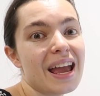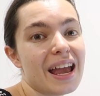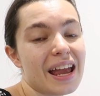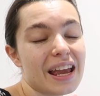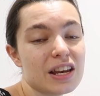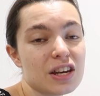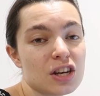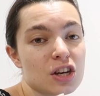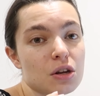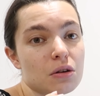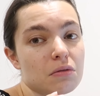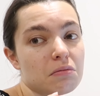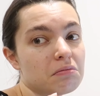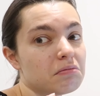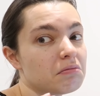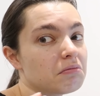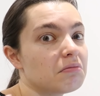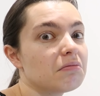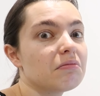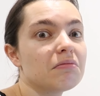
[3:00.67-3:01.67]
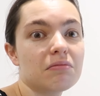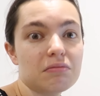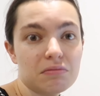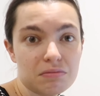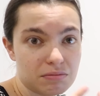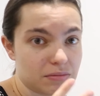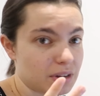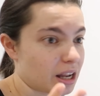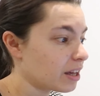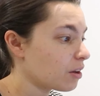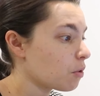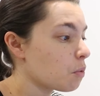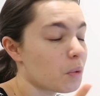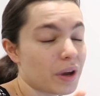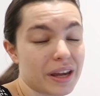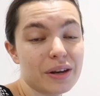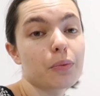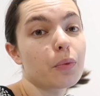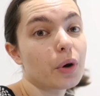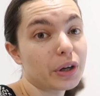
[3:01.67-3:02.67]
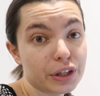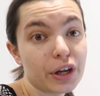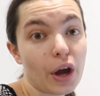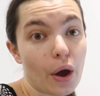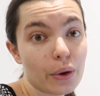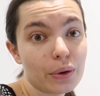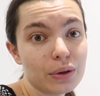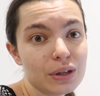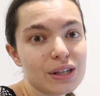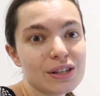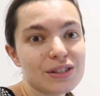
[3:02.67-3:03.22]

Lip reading: in one go.